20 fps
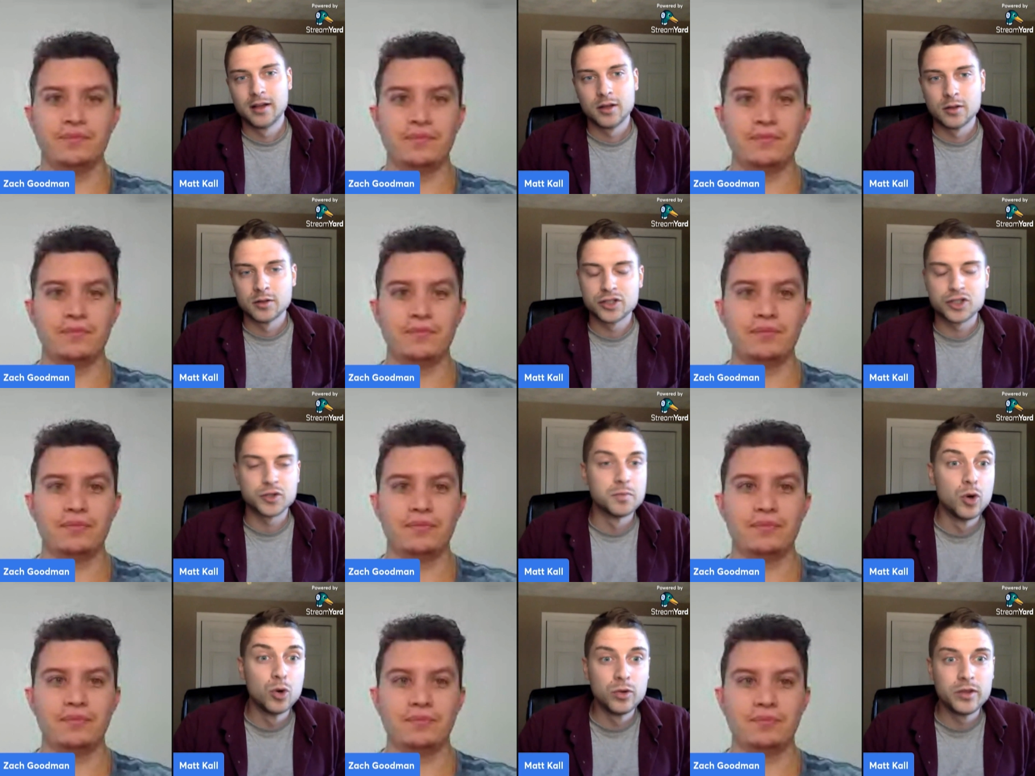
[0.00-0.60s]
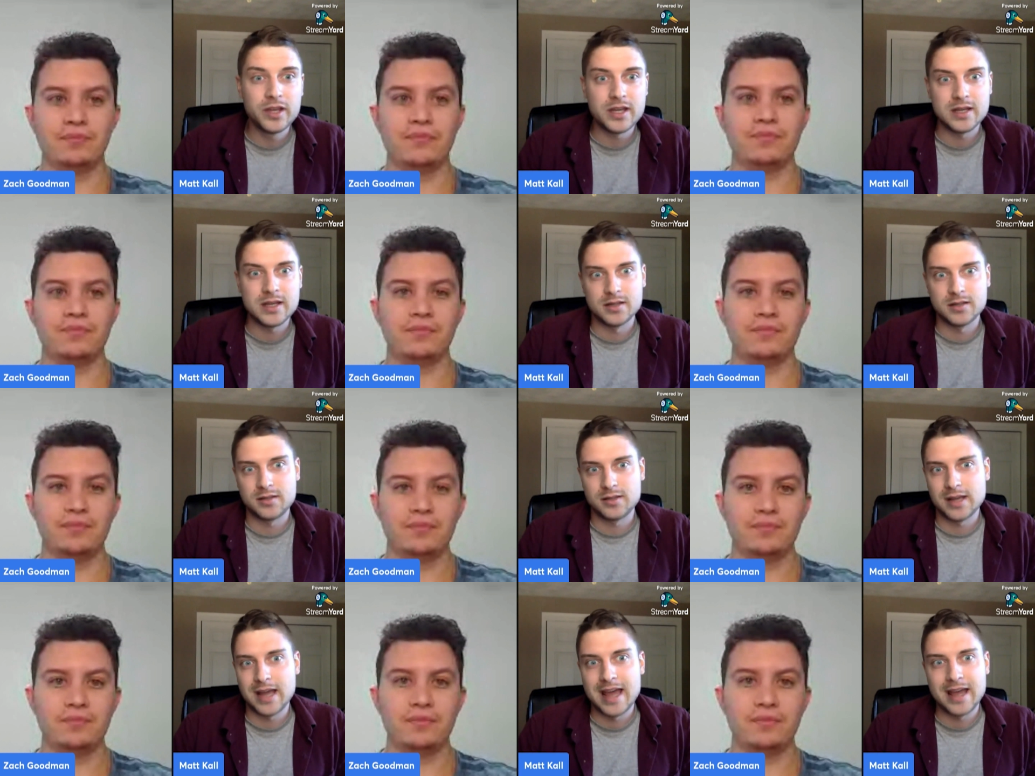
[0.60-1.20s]
Speaker 1: smoothies
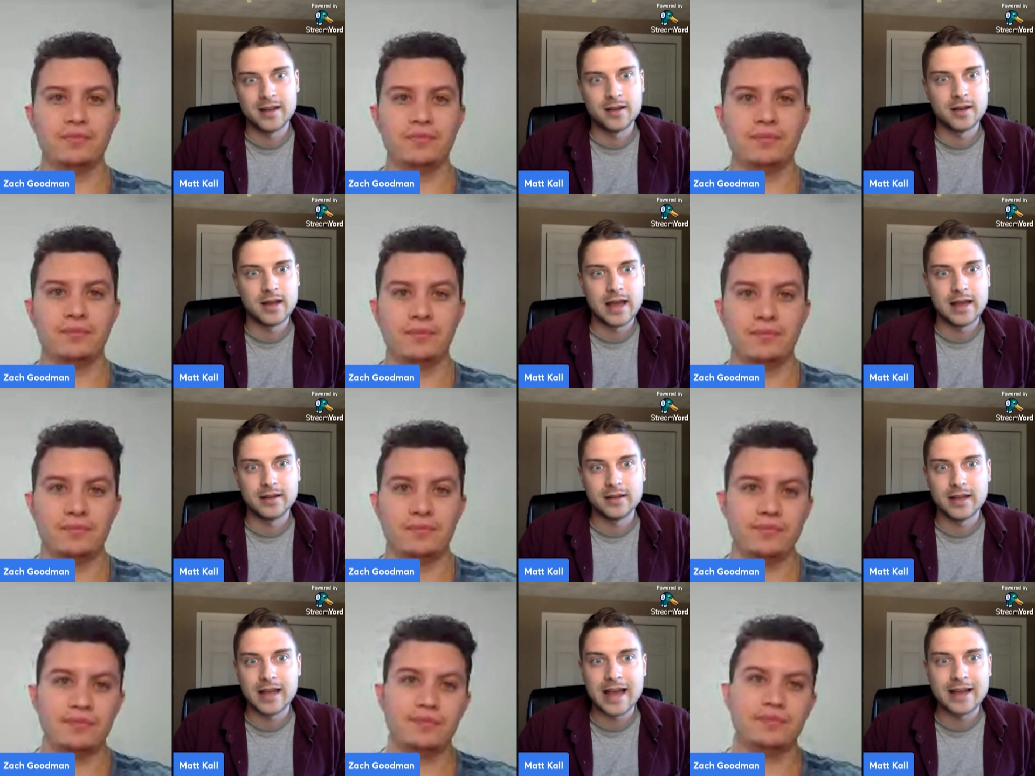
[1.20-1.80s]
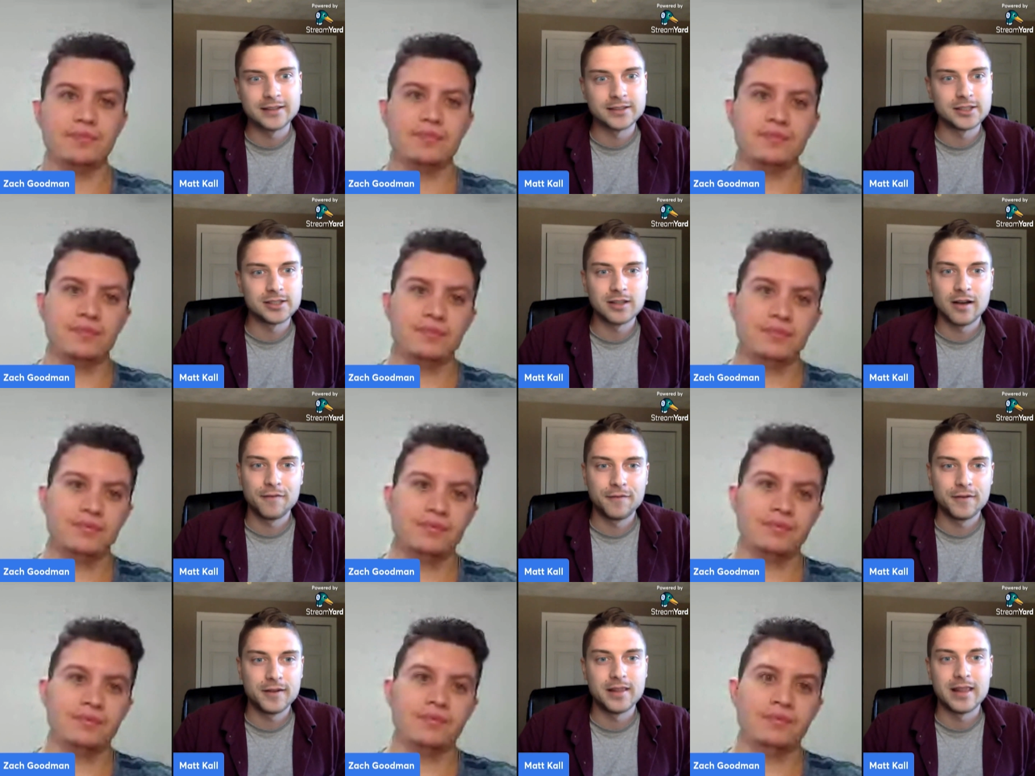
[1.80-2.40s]
and getting stuff
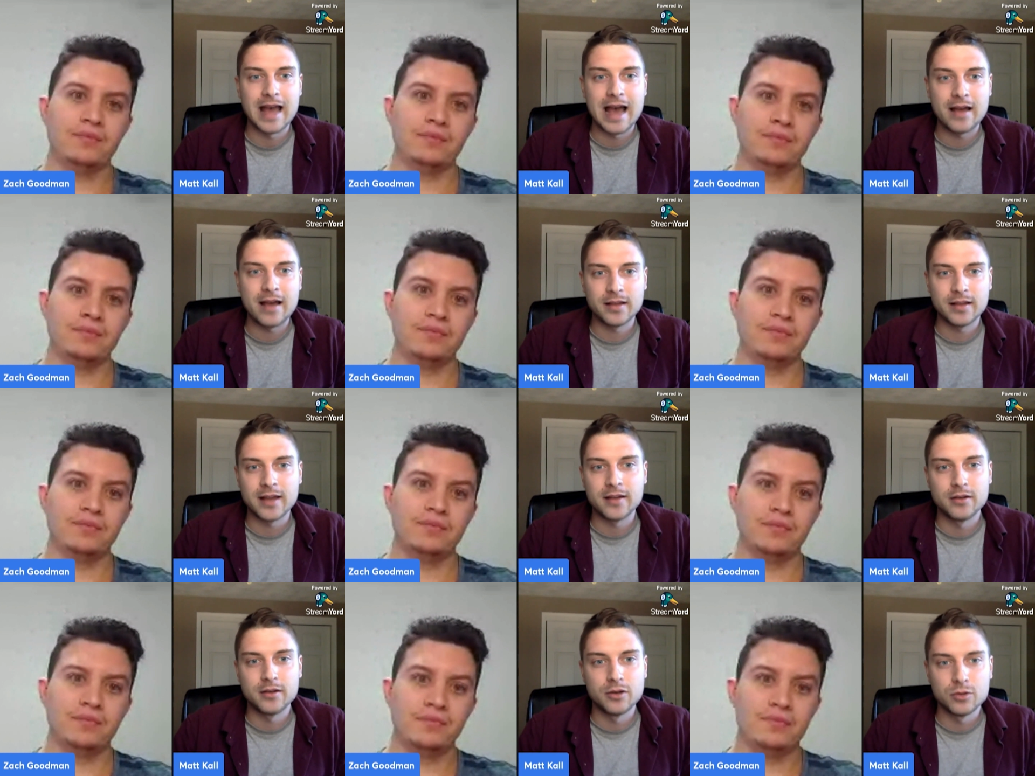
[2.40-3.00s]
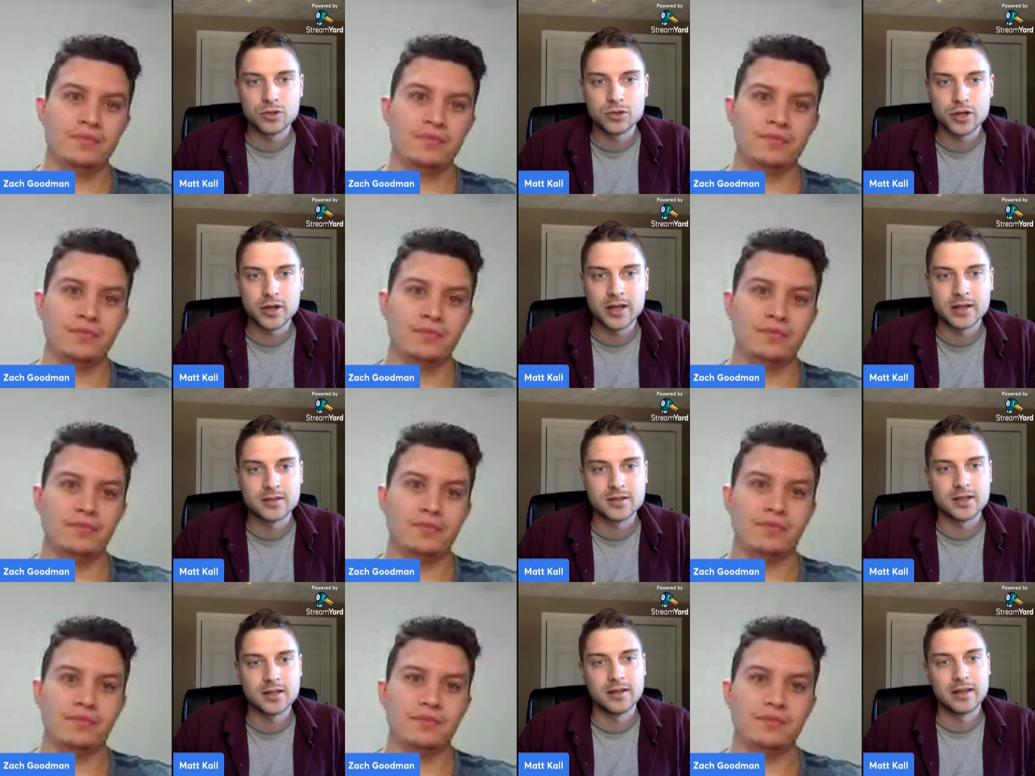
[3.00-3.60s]
in that, getting nutrients
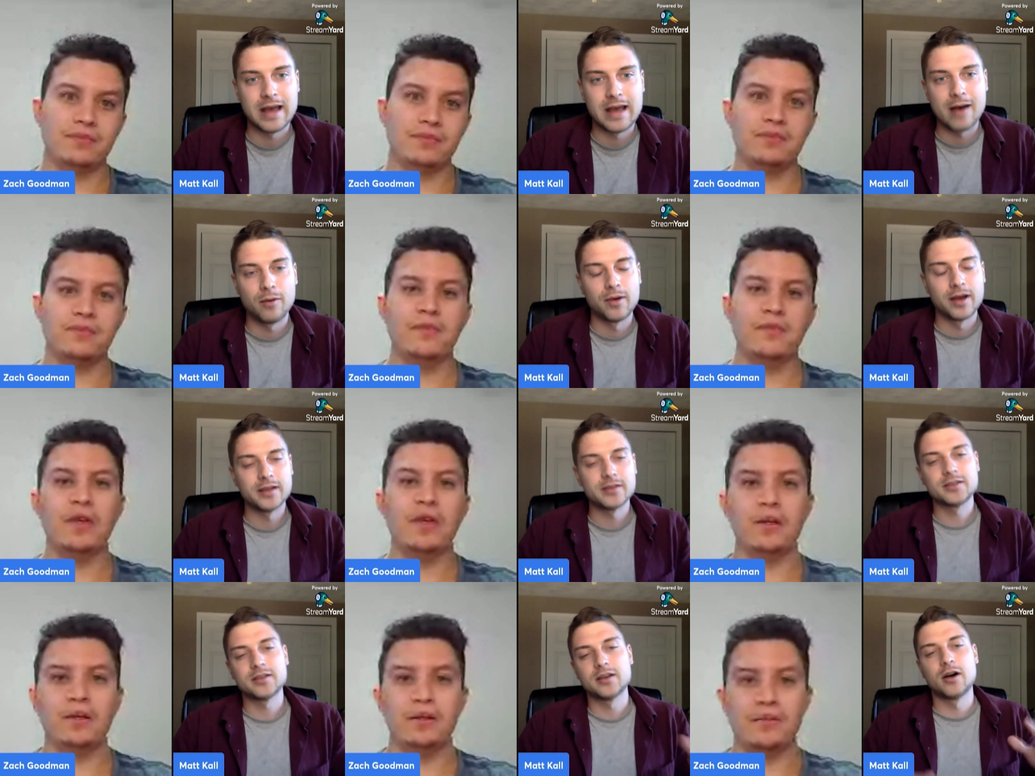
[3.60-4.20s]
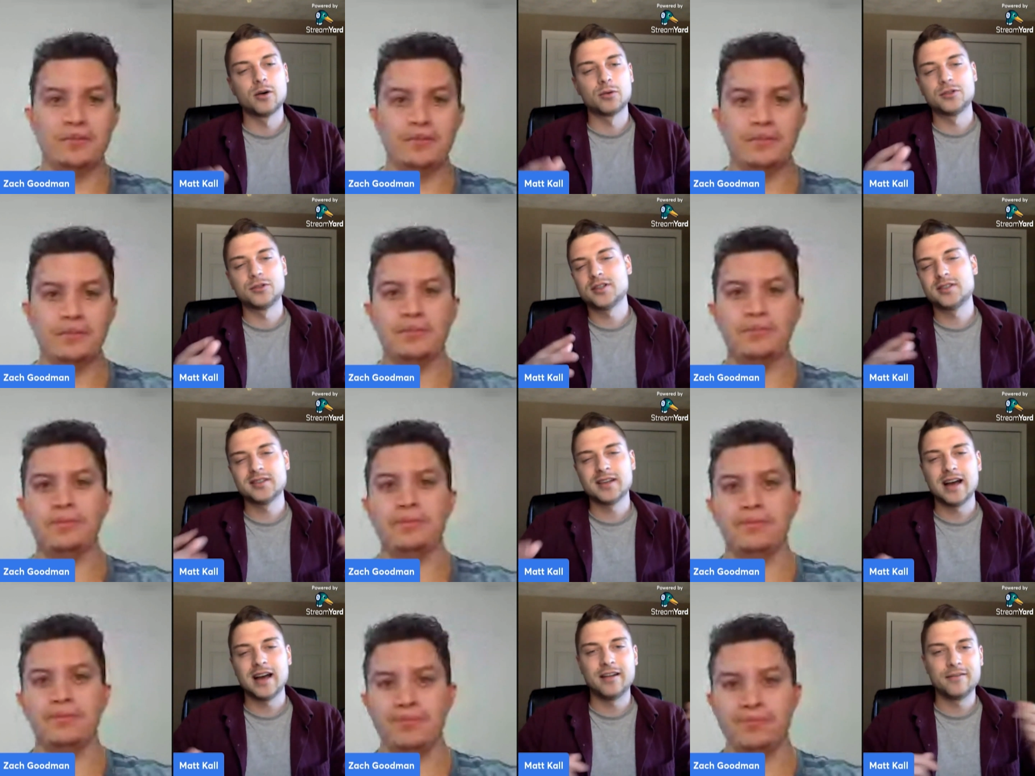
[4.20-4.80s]
in that way. So just
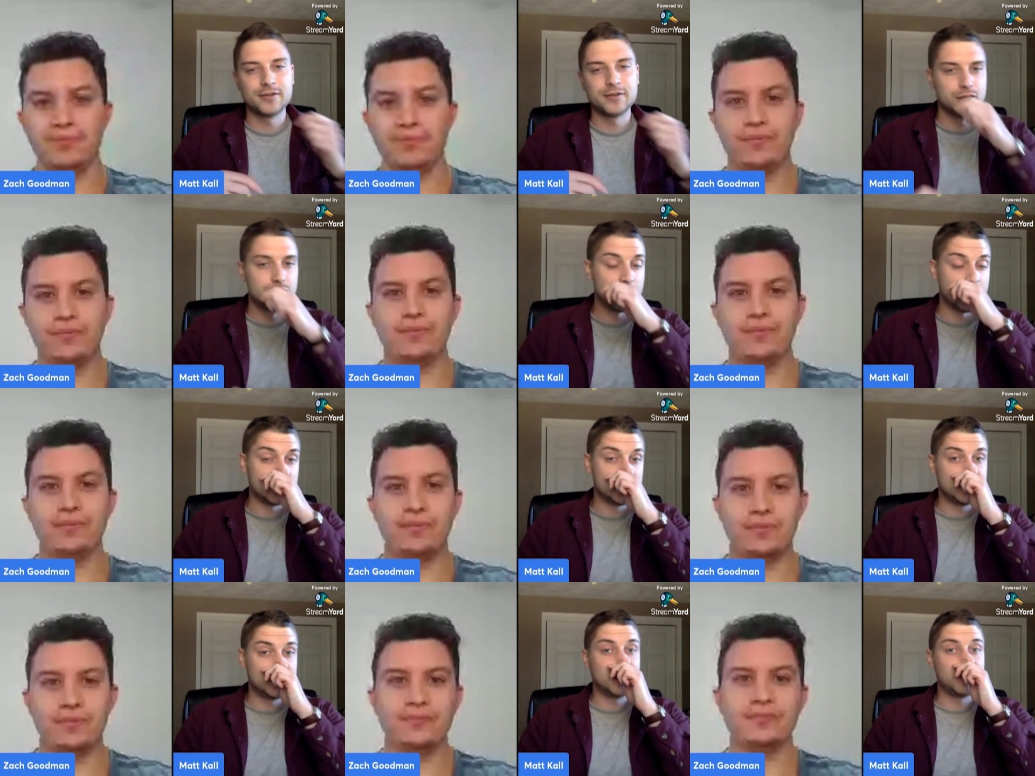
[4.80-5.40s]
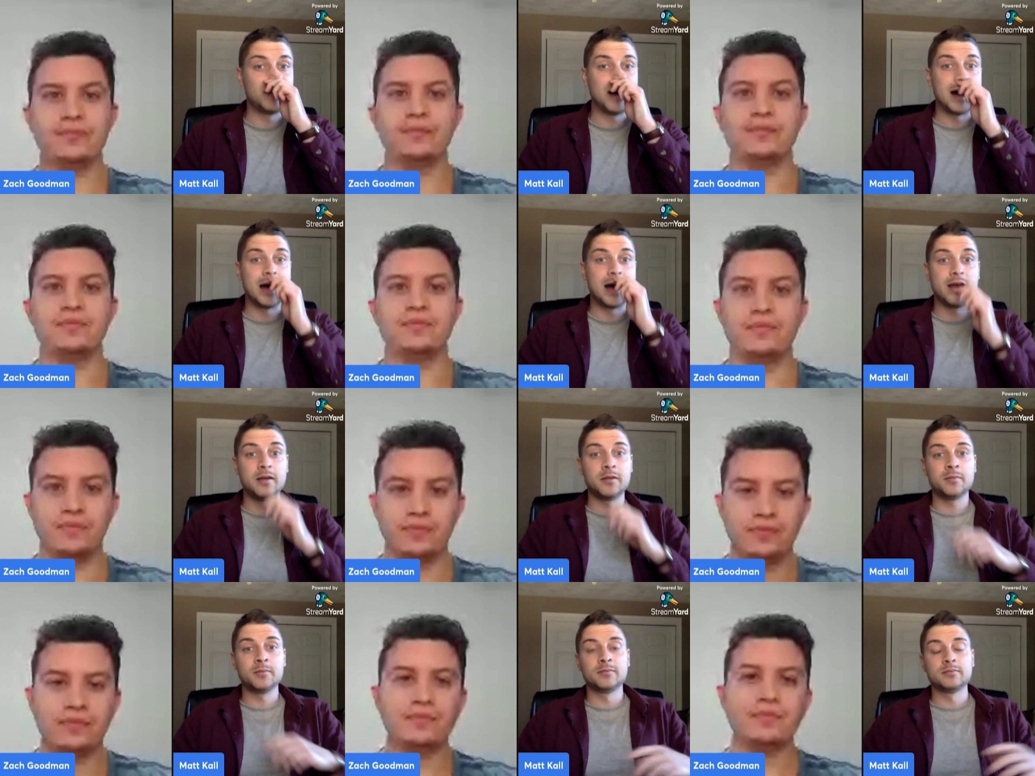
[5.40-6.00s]
kind of adjusting my